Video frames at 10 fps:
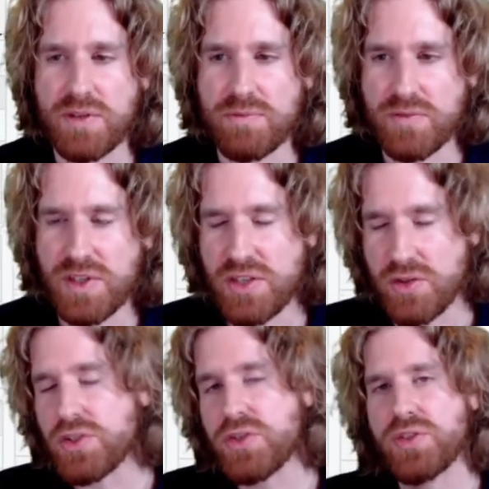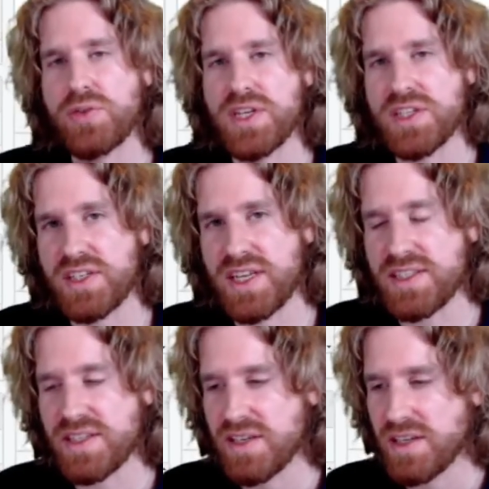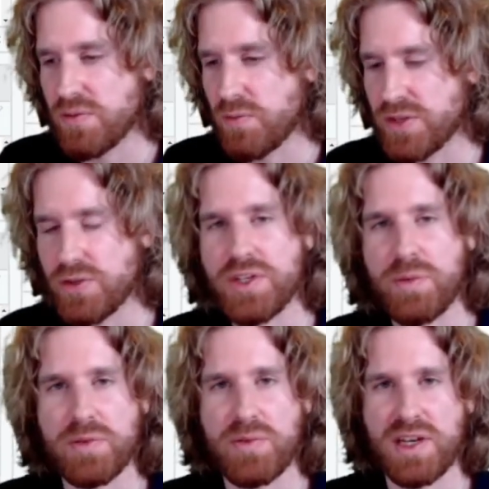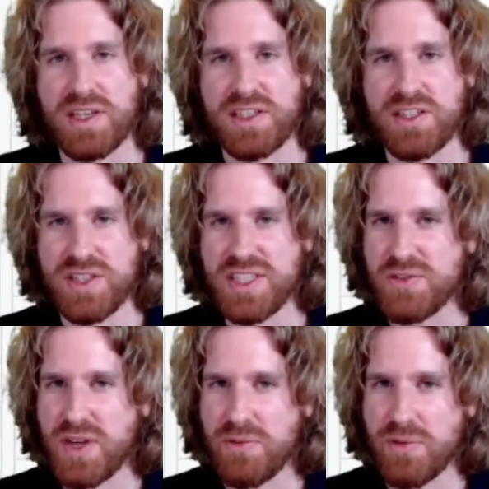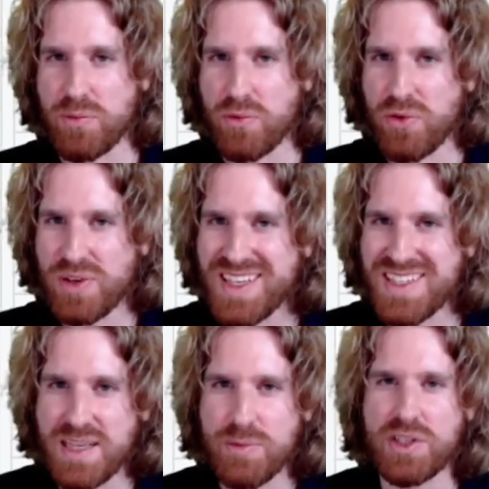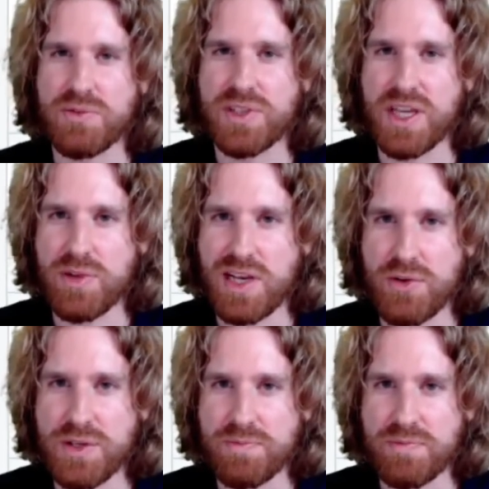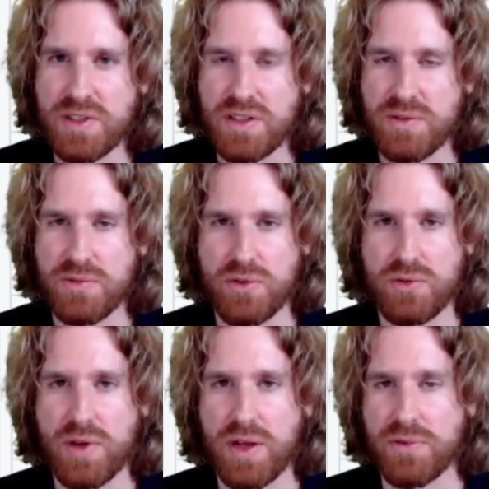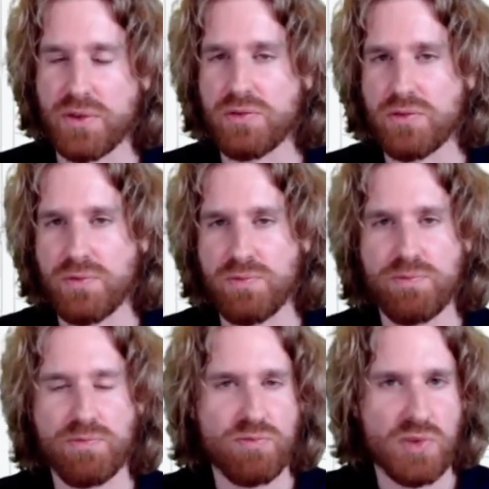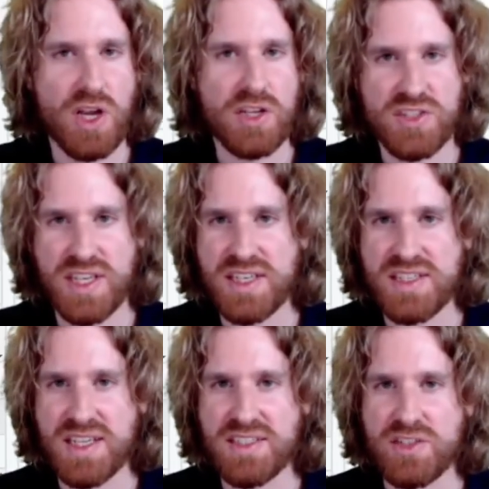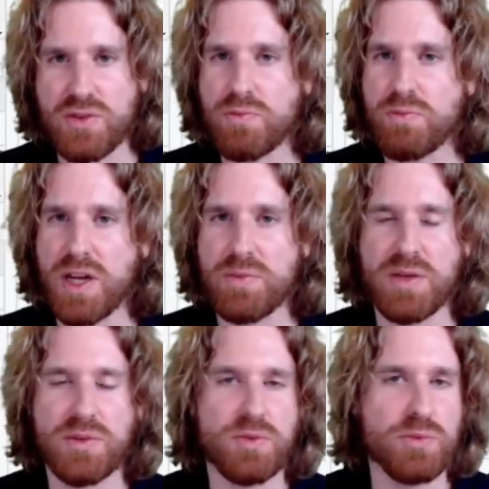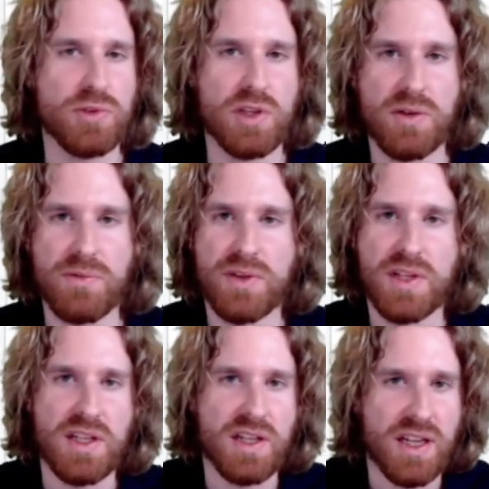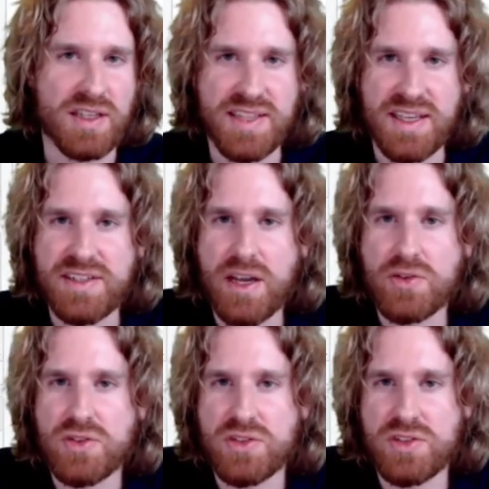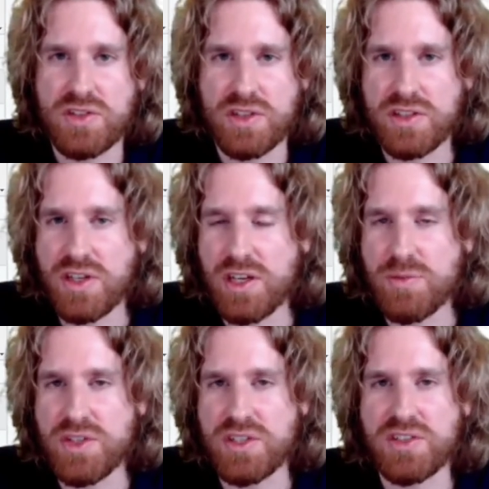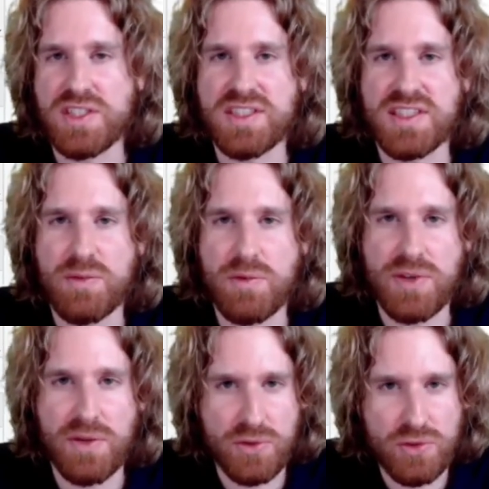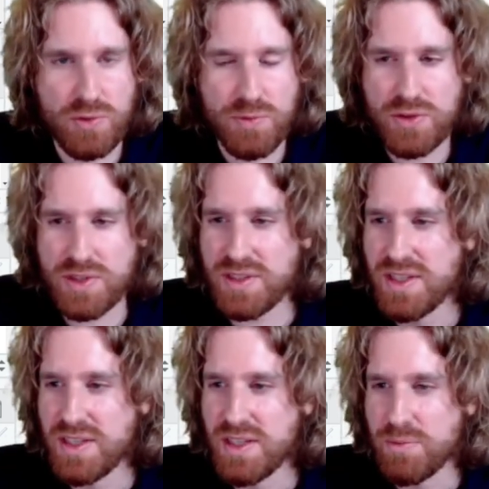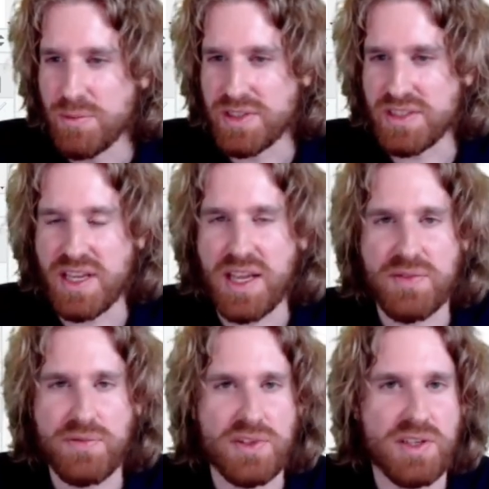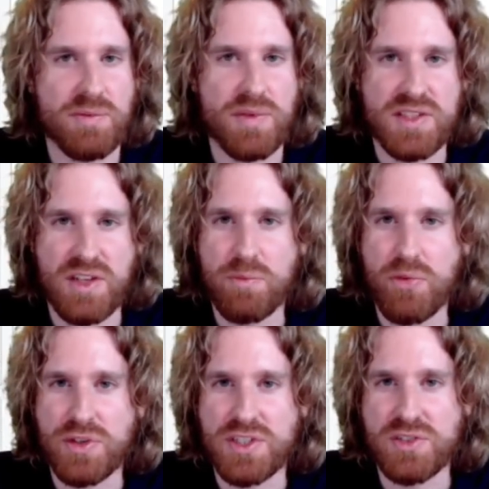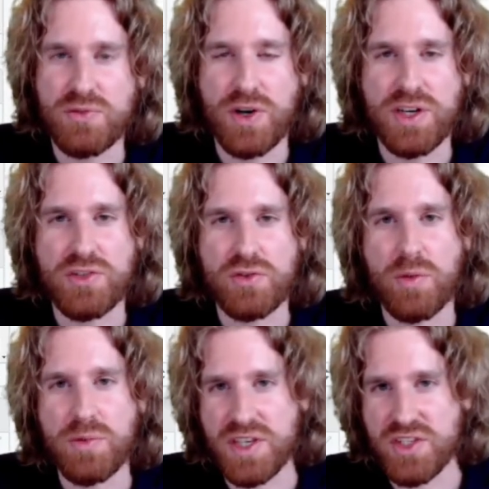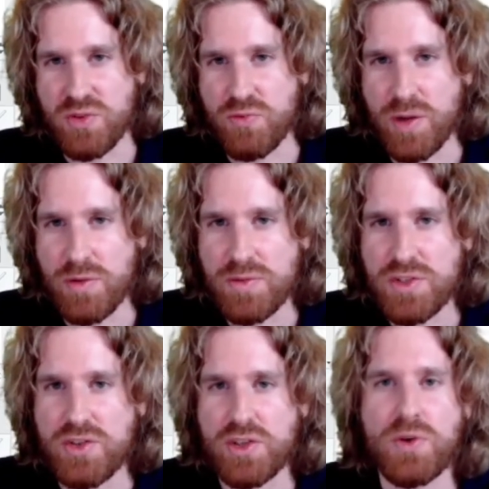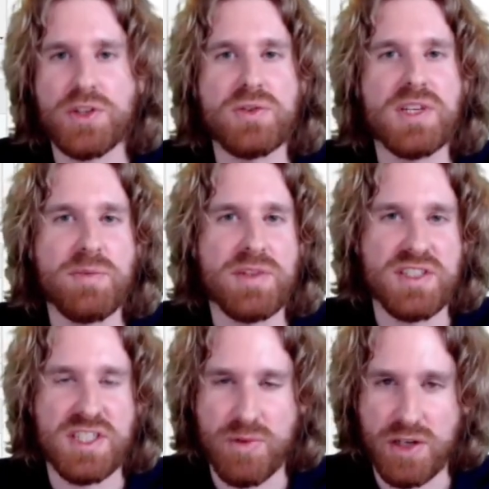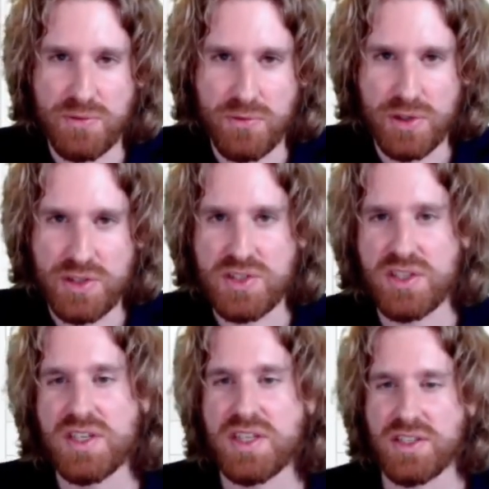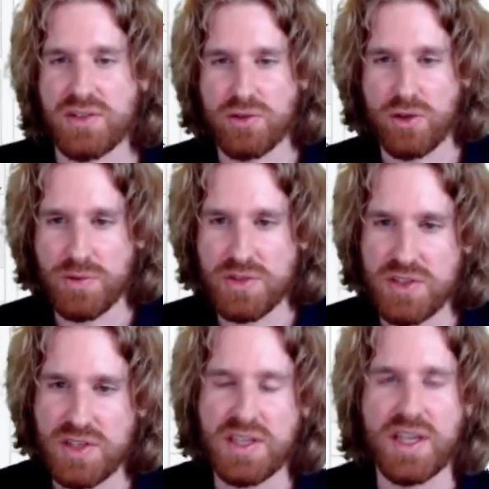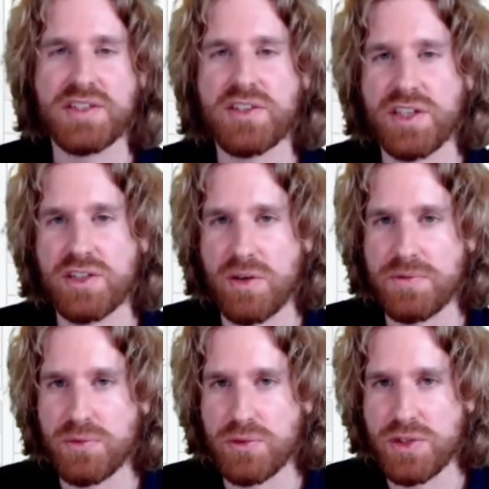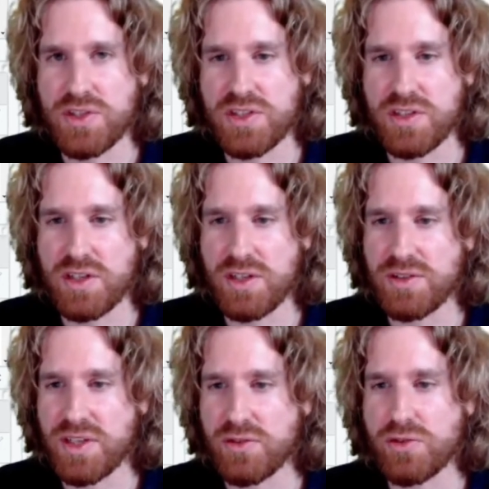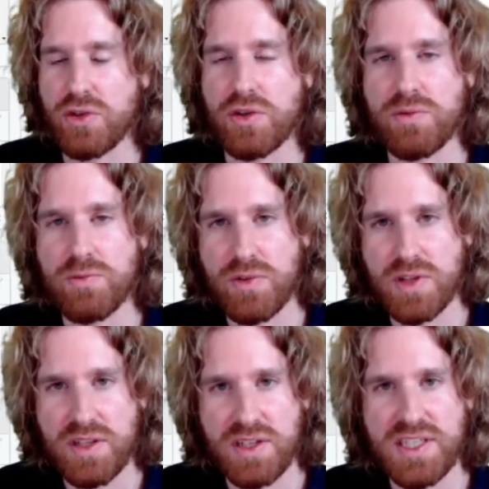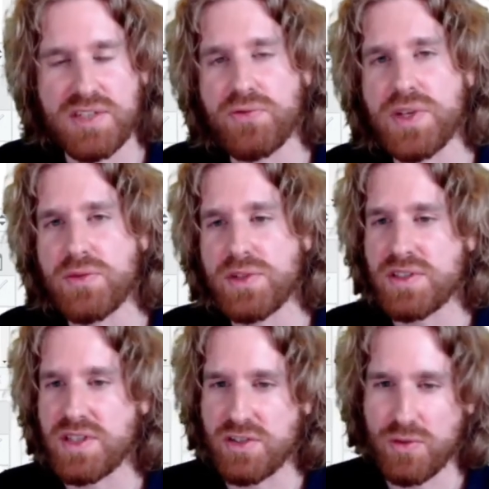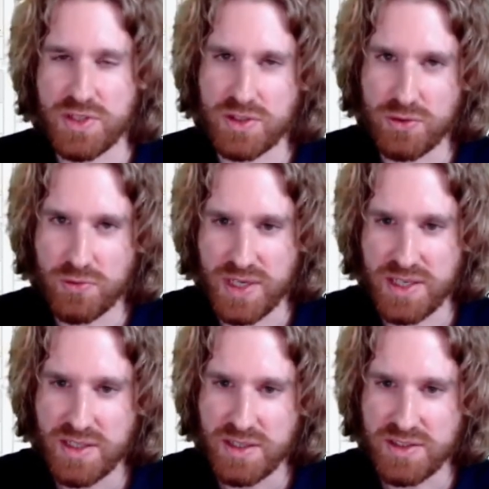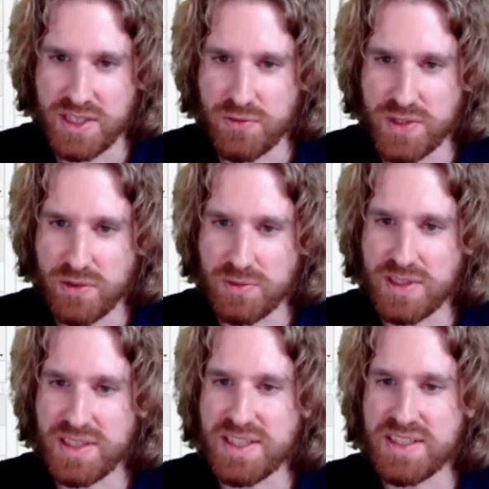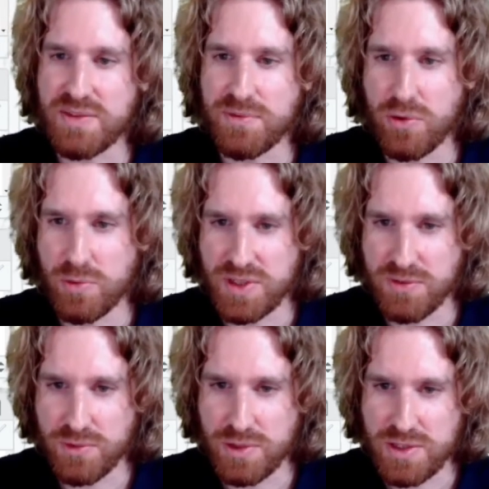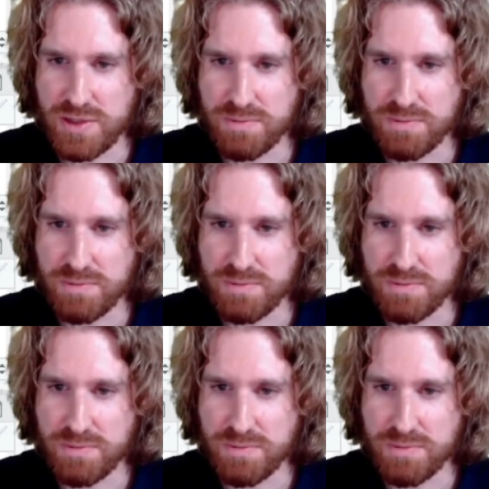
there's also the reason that when you do topic modeling, you need to have a more or less limited vocabulary. If you have a large data set, you might be able to pull off like 10,000 columns in your DTM if you have a good computer, but at some point you'll run into computational problems. So you want to limit the amount of words in your corpus, and cutting off the words that occur least frequent is always a good way to get rid of the least informative words.